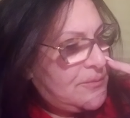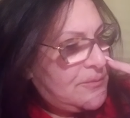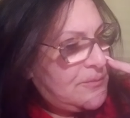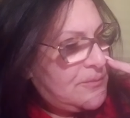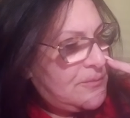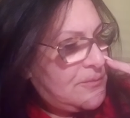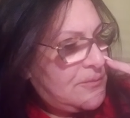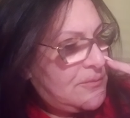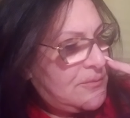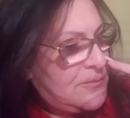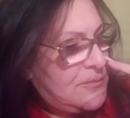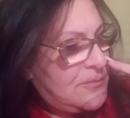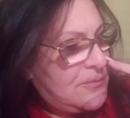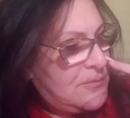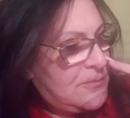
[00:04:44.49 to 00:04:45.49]

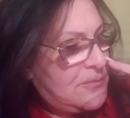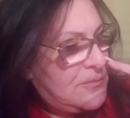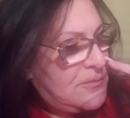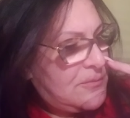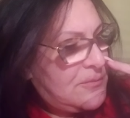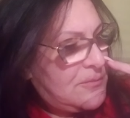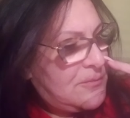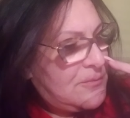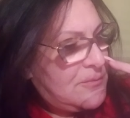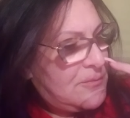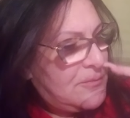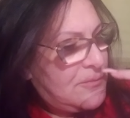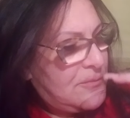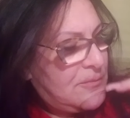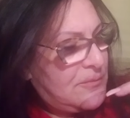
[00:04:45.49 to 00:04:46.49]

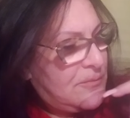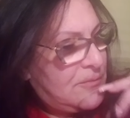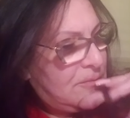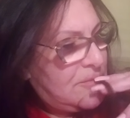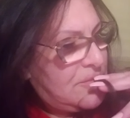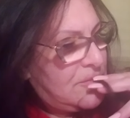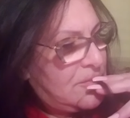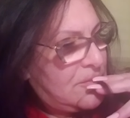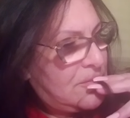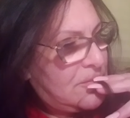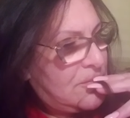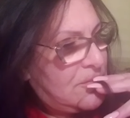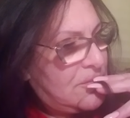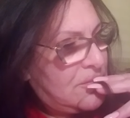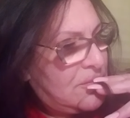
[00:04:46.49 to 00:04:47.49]

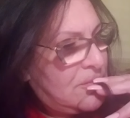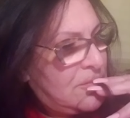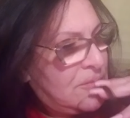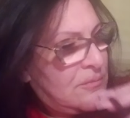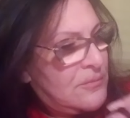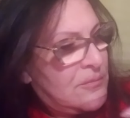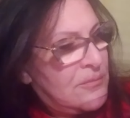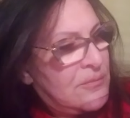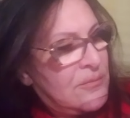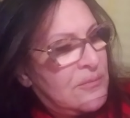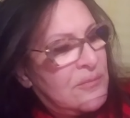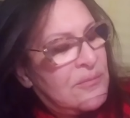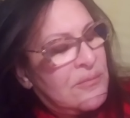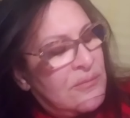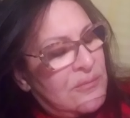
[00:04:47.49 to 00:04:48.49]

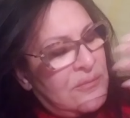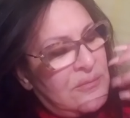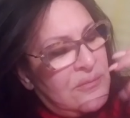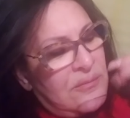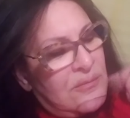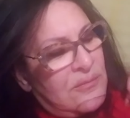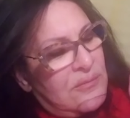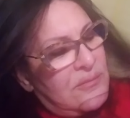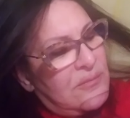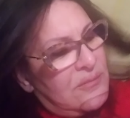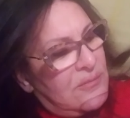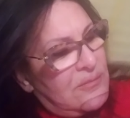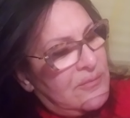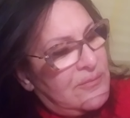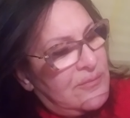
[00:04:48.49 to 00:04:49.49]

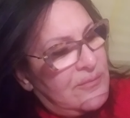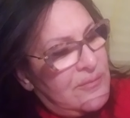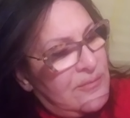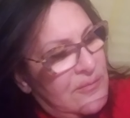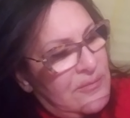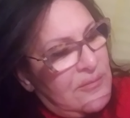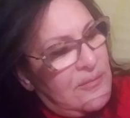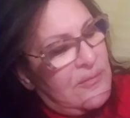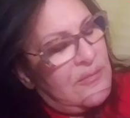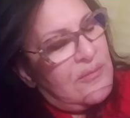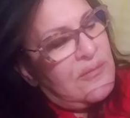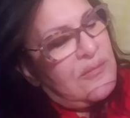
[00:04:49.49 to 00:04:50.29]
Nothing is said.